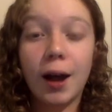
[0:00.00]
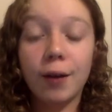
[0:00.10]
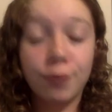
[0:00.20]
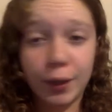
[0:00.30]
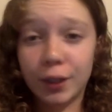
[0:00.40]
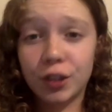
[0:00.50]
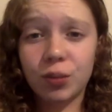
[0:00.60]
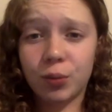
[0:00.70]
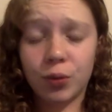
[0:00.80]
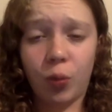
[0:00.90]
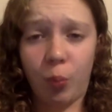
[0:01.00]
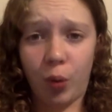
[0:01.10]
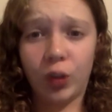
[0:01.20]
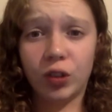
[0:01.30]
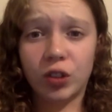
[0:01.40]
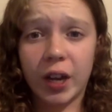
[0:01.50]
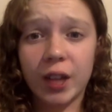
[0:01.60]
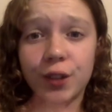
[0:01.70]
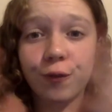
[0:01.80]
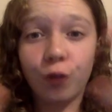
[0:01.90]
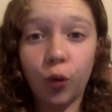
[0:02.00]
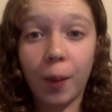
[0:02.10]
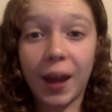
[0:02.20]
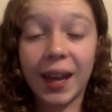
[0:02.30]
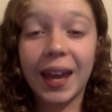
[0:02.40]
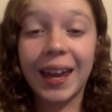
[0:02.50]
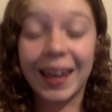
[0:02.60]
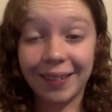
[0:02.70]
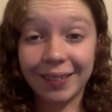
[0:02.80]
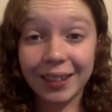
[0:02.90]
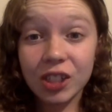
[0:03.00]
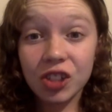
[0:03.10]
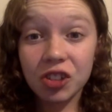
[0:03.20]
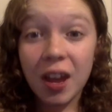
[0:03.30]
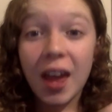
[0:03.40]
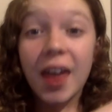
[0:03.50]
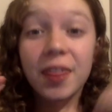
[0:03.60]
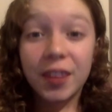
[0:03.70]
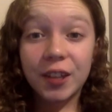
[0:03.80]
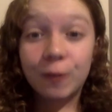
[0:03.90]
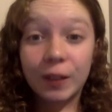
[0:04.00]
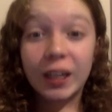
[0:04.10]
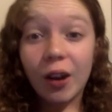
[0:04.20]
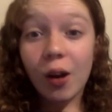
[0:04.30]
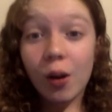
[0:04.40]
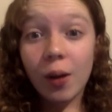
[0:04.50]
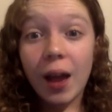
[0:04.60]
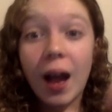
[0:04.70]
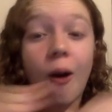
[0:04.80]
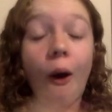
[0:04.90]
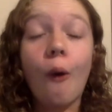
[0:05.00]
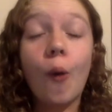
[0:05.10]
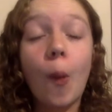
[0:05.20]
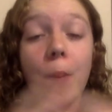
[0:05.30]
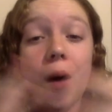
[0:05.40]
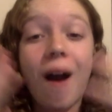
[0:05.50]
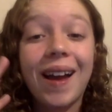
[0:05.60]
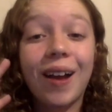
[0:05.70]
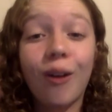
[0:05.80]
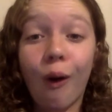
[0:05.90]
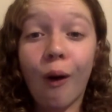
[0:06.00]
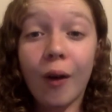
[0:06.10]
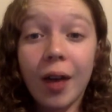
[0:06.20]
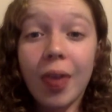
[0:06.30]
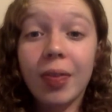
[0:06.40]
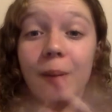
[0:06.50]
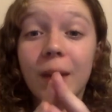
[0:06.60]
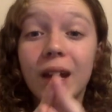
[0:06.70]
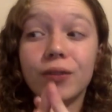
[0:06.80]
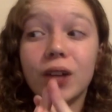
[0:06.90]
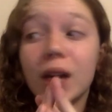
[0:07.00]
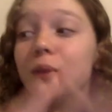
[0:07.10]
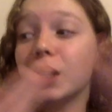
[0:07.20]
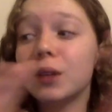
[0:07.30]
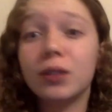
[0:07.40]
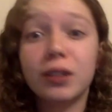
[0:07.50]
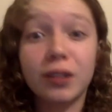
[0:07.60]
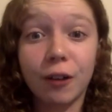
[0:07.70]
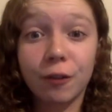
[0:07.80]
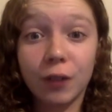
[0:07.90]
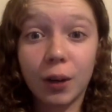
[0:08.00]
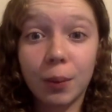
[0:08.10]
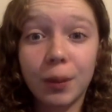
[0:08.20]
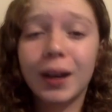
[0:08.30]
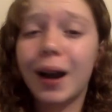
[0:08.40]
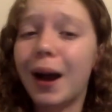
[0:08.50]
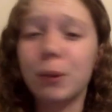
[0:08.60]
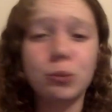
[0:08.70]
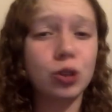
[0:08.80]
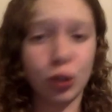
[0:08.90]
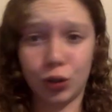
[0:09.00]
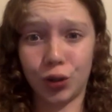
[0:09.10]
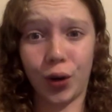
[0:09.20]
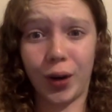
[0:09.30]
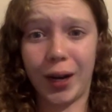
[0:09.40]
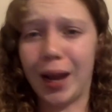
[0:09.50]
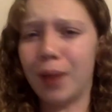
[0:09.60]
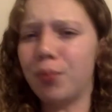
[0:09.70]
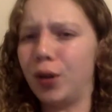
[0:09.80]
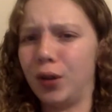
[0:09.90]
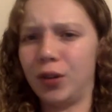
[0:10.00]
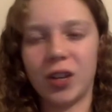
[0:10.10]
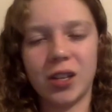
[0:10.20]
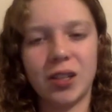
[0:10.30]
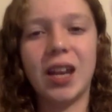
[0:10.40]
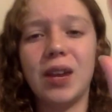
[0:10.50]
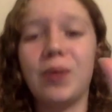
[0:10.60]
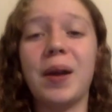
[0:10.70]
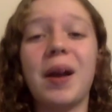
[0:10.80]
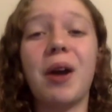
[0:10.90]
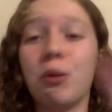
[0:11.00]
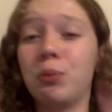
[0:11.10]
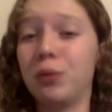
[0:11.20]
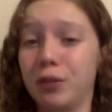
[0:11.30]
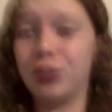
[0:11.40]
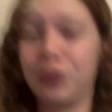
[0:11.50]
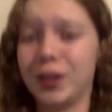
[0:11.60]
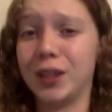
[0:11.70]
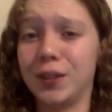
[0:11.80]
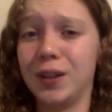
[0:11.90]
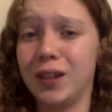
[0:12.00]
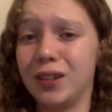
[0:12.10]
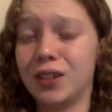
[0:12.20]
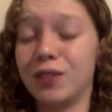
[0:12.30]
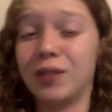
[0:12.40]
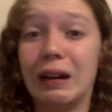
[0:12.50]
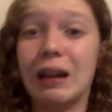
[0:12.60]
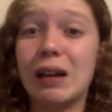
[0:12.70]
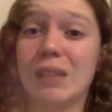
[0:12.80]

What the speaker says: I really just want to apologize for my English this video. Oh my god, the amount of times I've stuffed up. I'm so sorry, I apologize. Anyway, I hope you're enjoying this video so far.